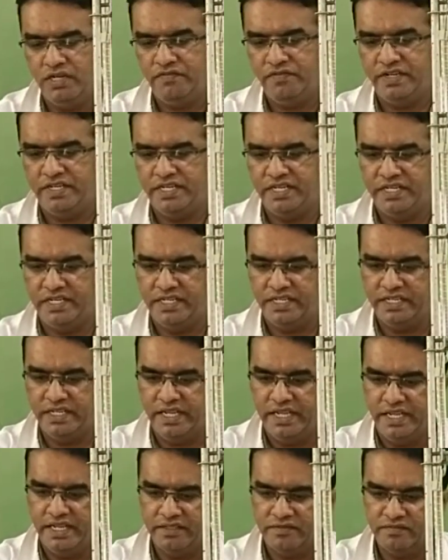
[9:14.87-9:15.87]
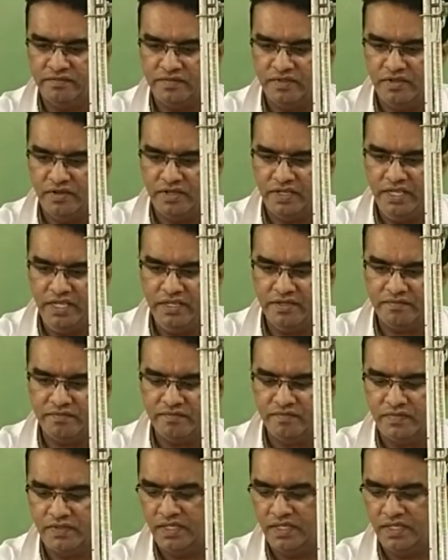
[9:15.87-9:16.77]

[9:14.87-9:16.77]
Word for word: of EDTA. Okay.